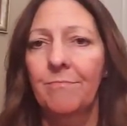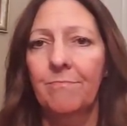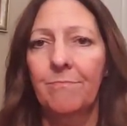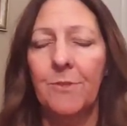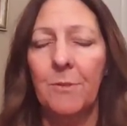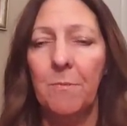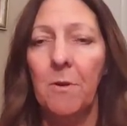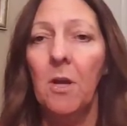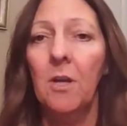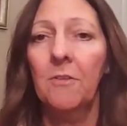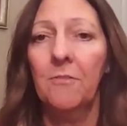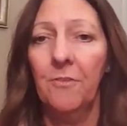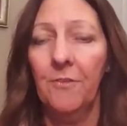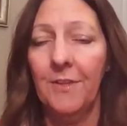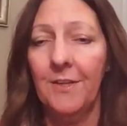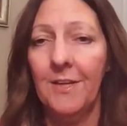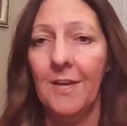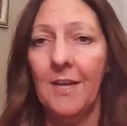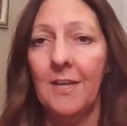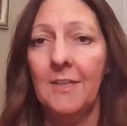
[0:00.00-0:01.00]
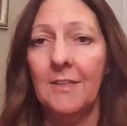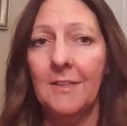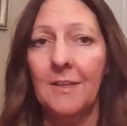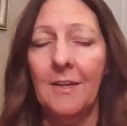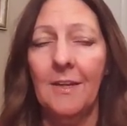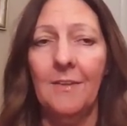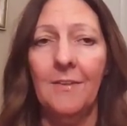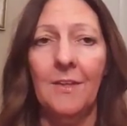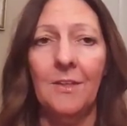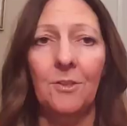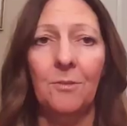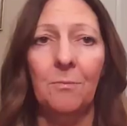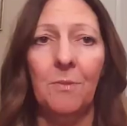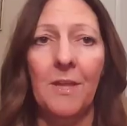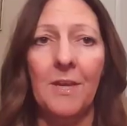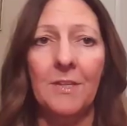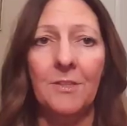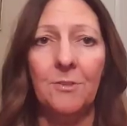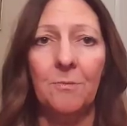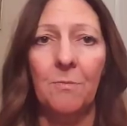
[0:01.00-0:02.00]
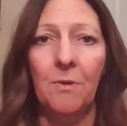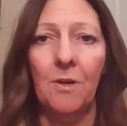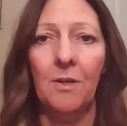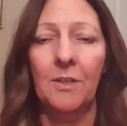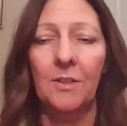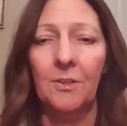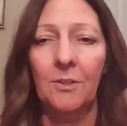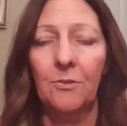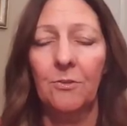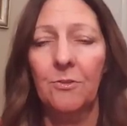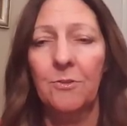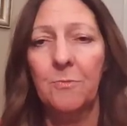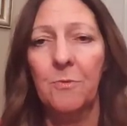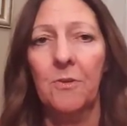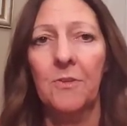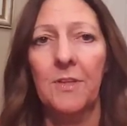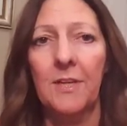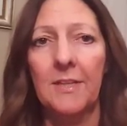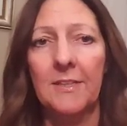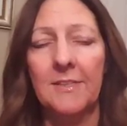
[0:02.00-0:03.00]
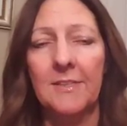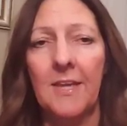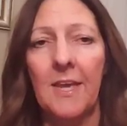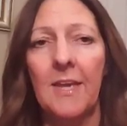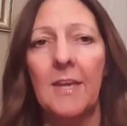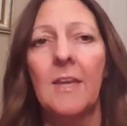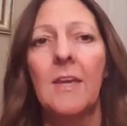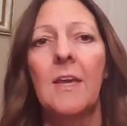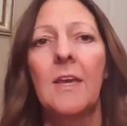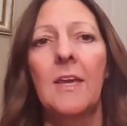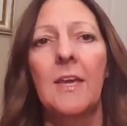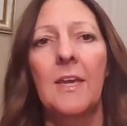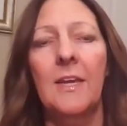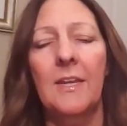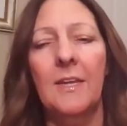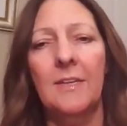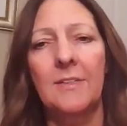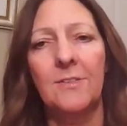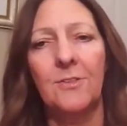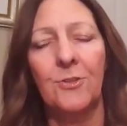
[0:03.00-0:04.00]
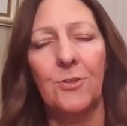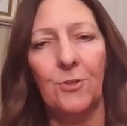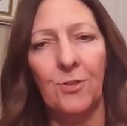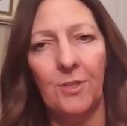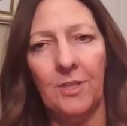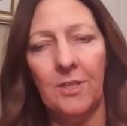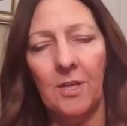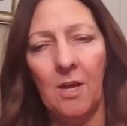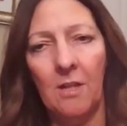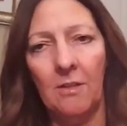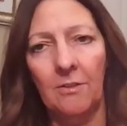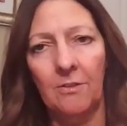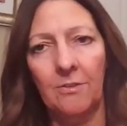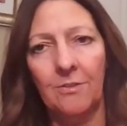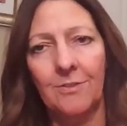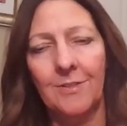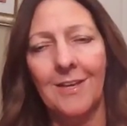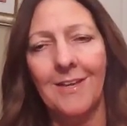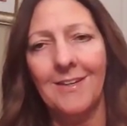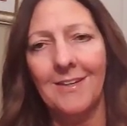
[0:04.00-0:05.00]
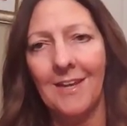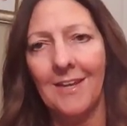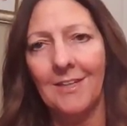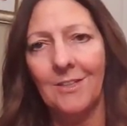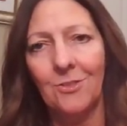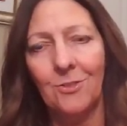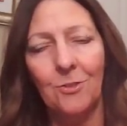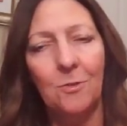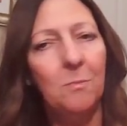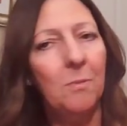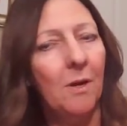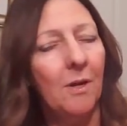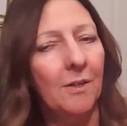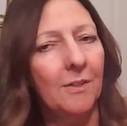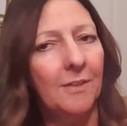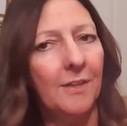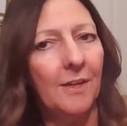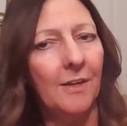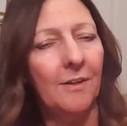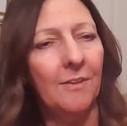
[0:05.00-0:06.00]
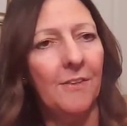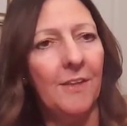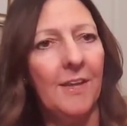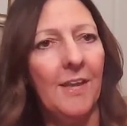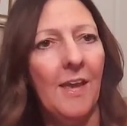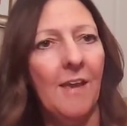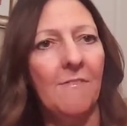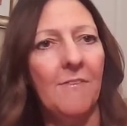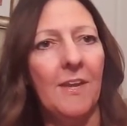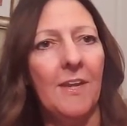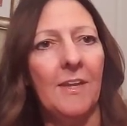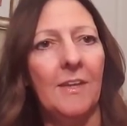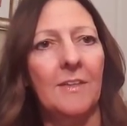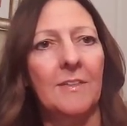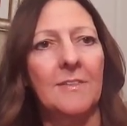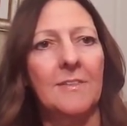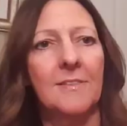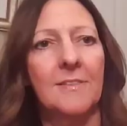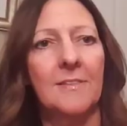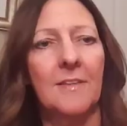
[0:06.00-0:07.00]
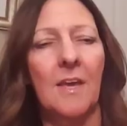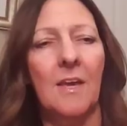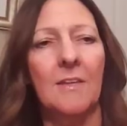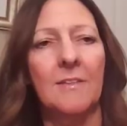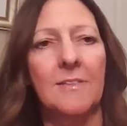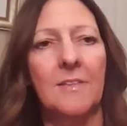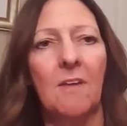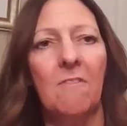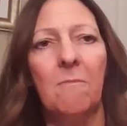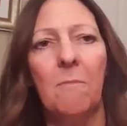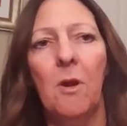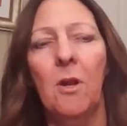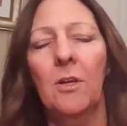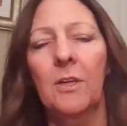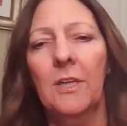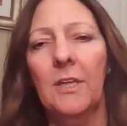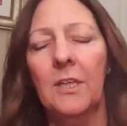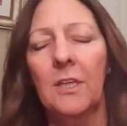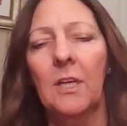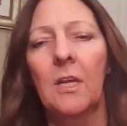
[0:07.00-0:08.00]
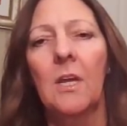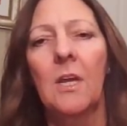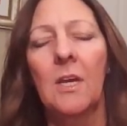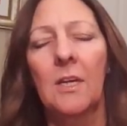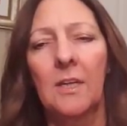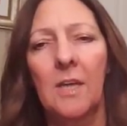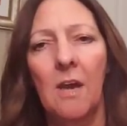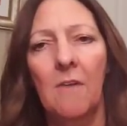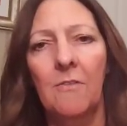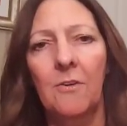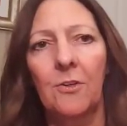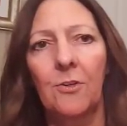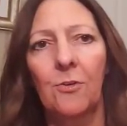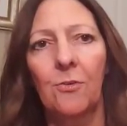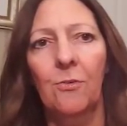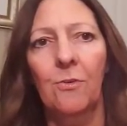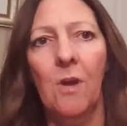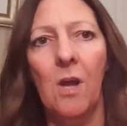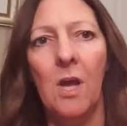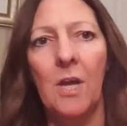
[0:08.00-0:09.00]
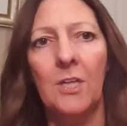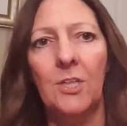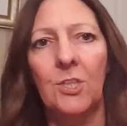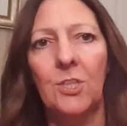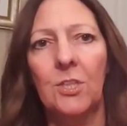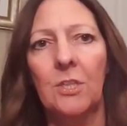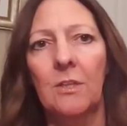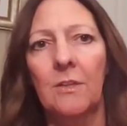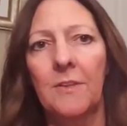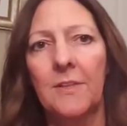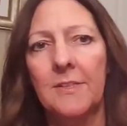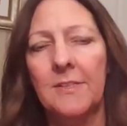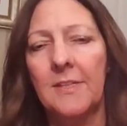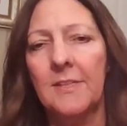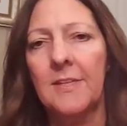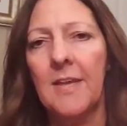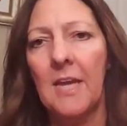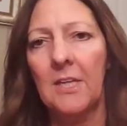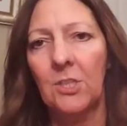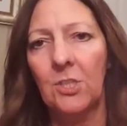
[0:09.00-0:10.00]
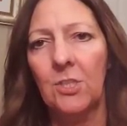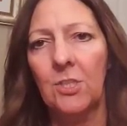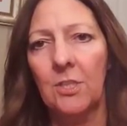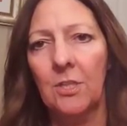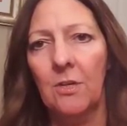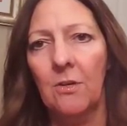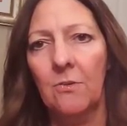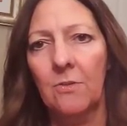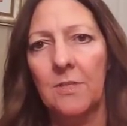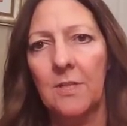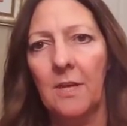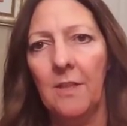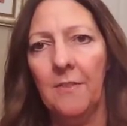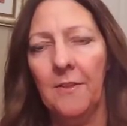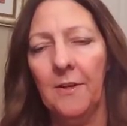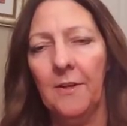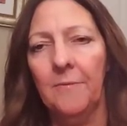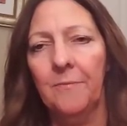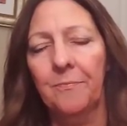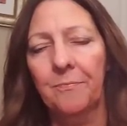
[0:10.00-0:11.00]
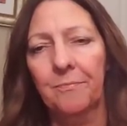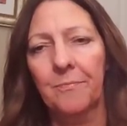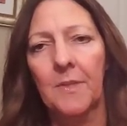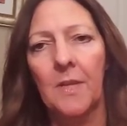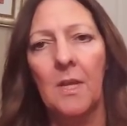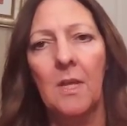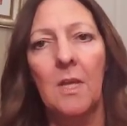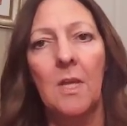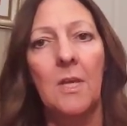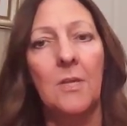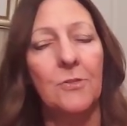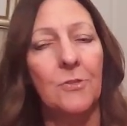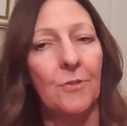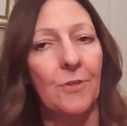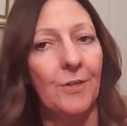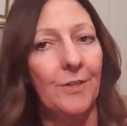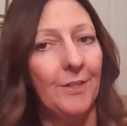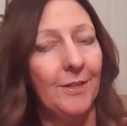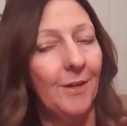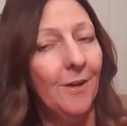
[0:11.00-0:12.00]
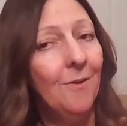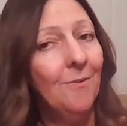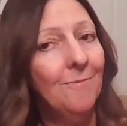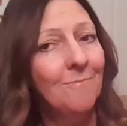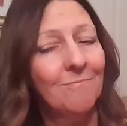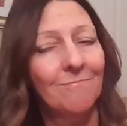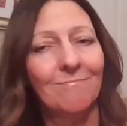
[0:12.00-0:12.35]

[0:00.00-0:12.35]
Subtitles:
to park for the night and then you plan to park at the cruise port the next day, it is $30 a night to park there. They have a self-parking covered garage that's attached to the hotel there. So there you go.